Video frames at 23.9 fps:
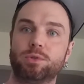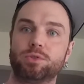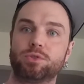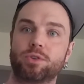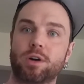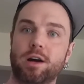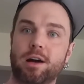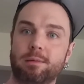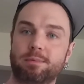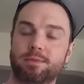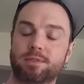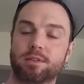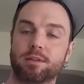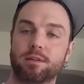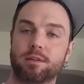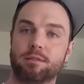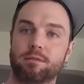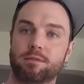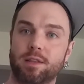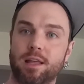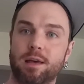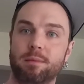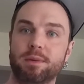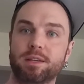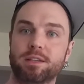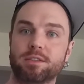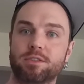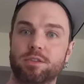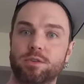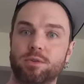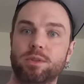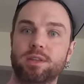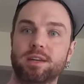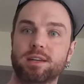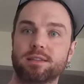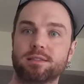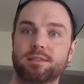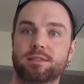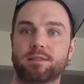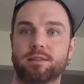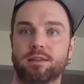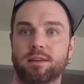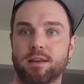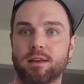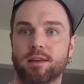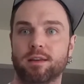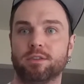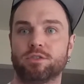drops of lemon to this
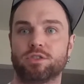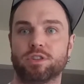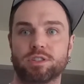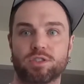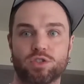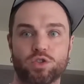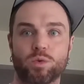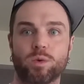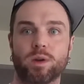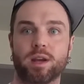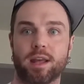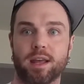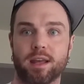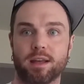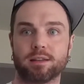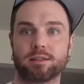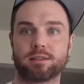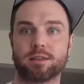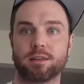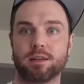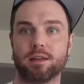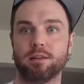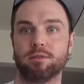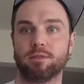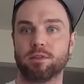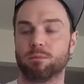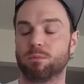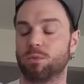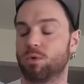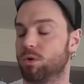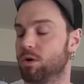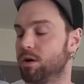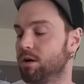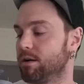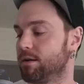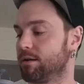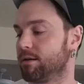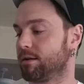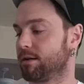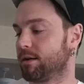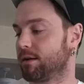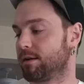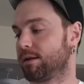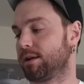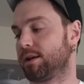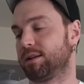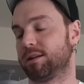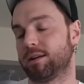just to enhance it even more,
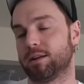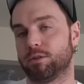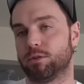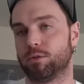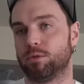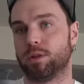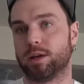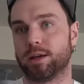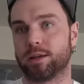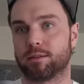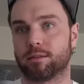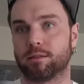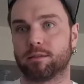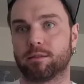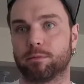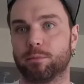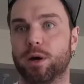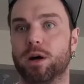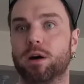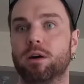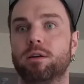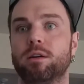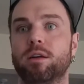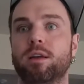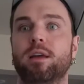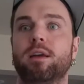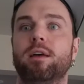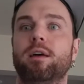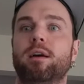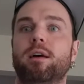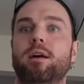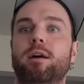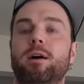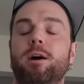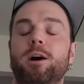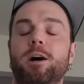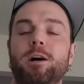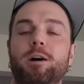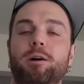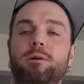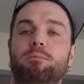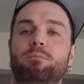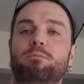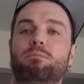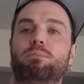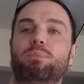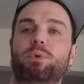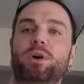and I do like the smell.
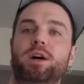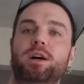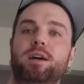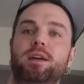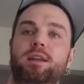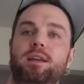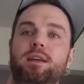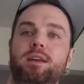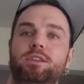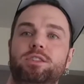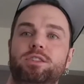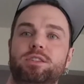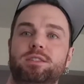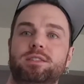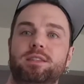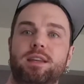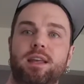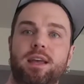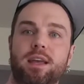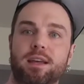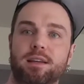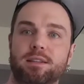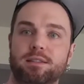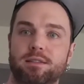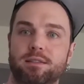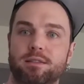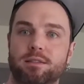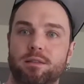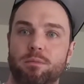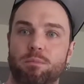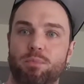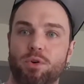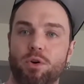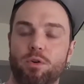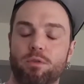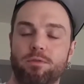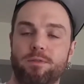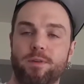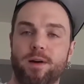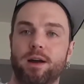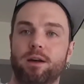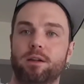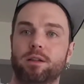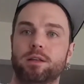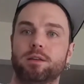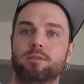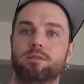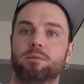But it just enhances the
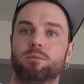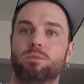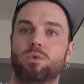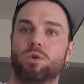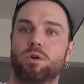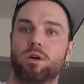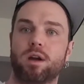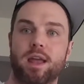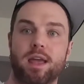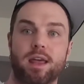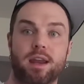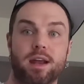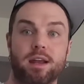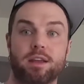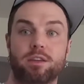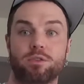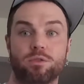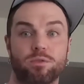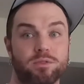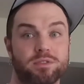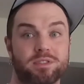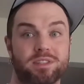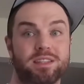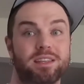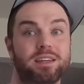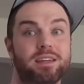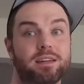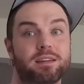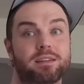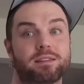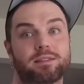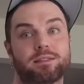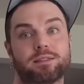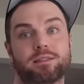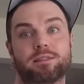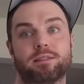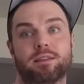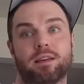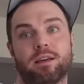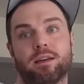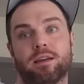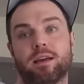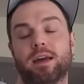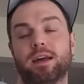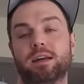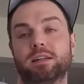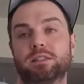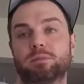profile even more, and I use this
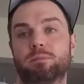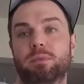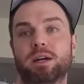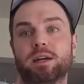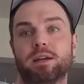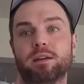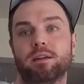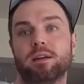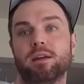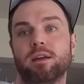as my